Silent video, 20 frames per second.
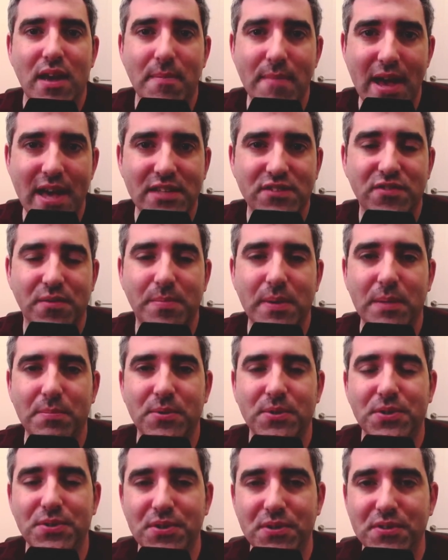Hamas, for
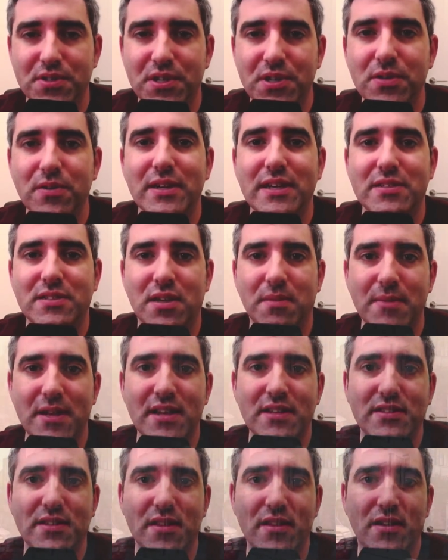people who don't know, is
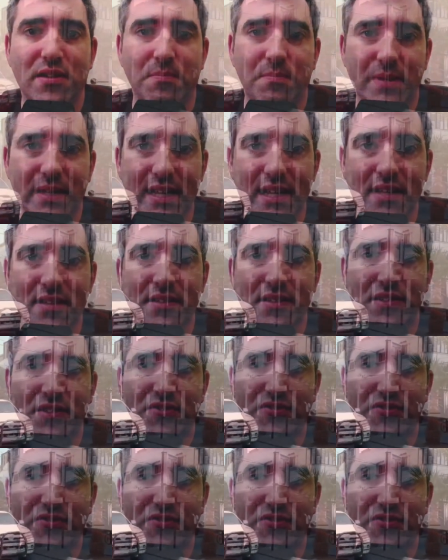committed to the complete